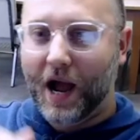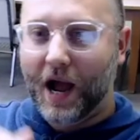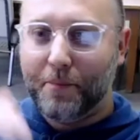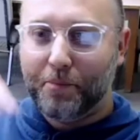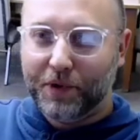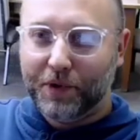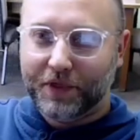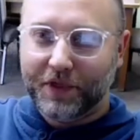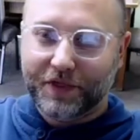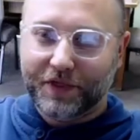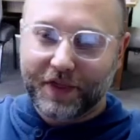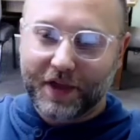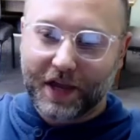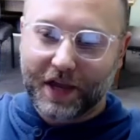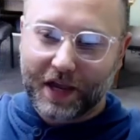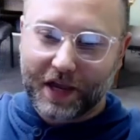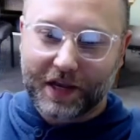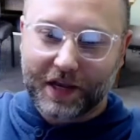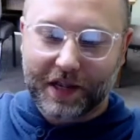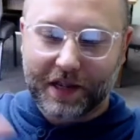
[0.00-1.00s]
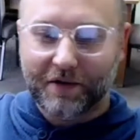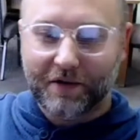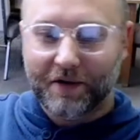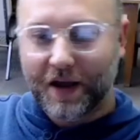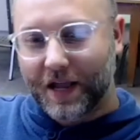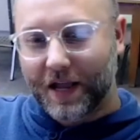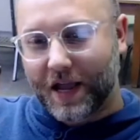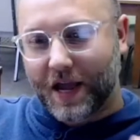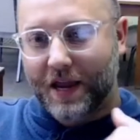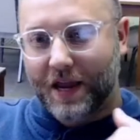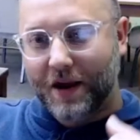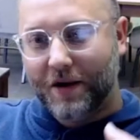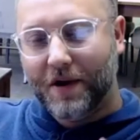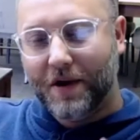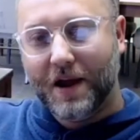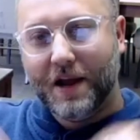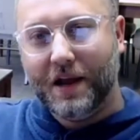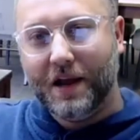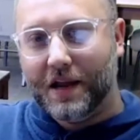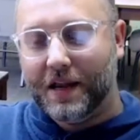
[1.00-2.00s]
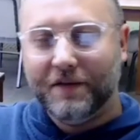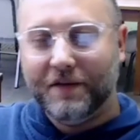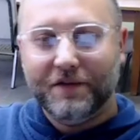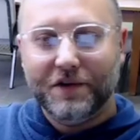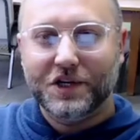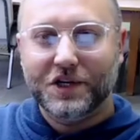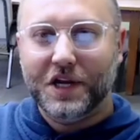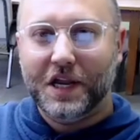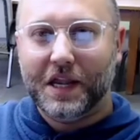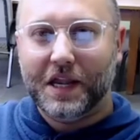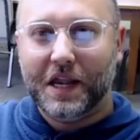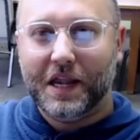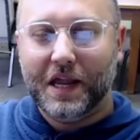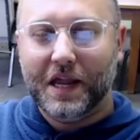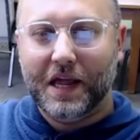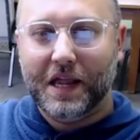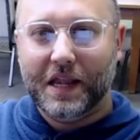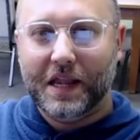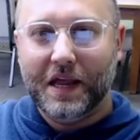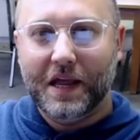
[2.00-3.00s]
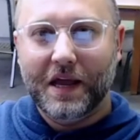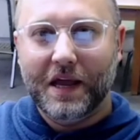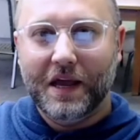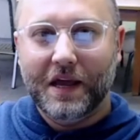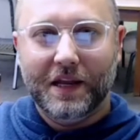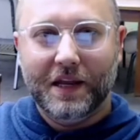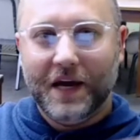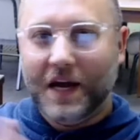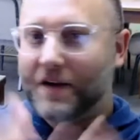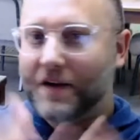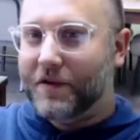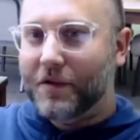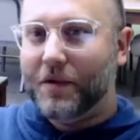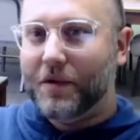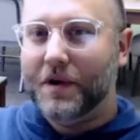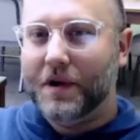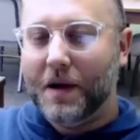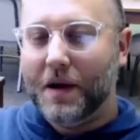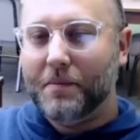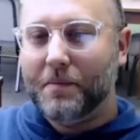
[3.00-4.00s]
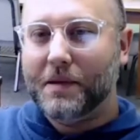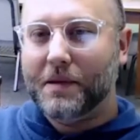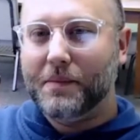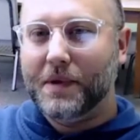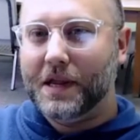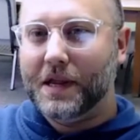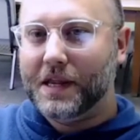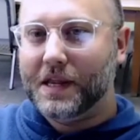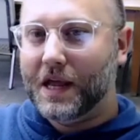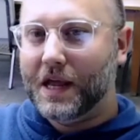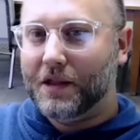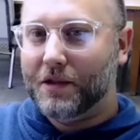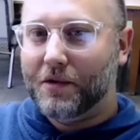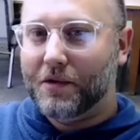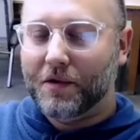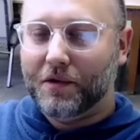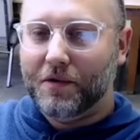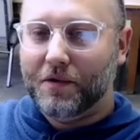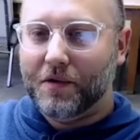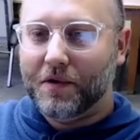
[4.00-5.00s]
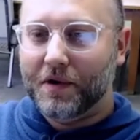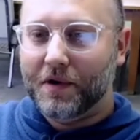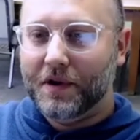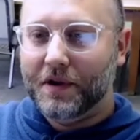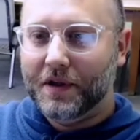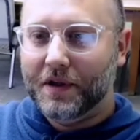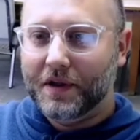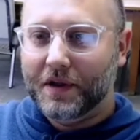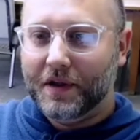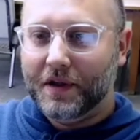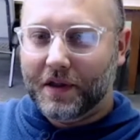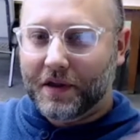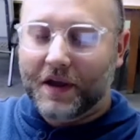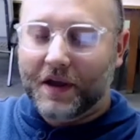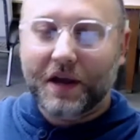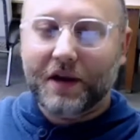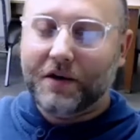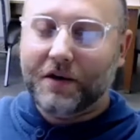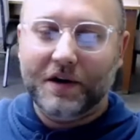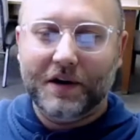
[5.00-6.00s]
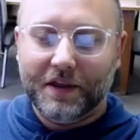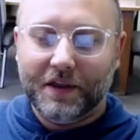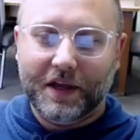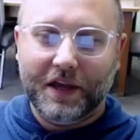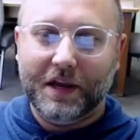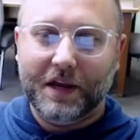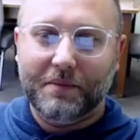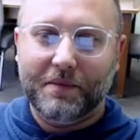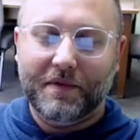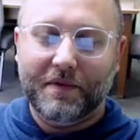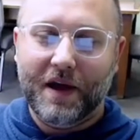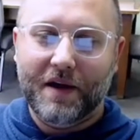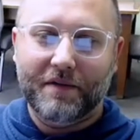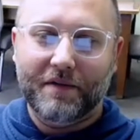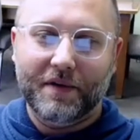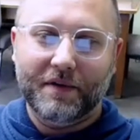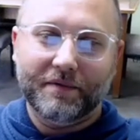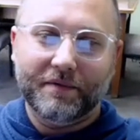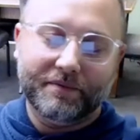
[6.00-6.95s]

I put the thing in, so I get it, right? Because even Jesus right. said, "Not everyone who comes to me saying, Lord, Lord, can enter into the kingdom of heaven.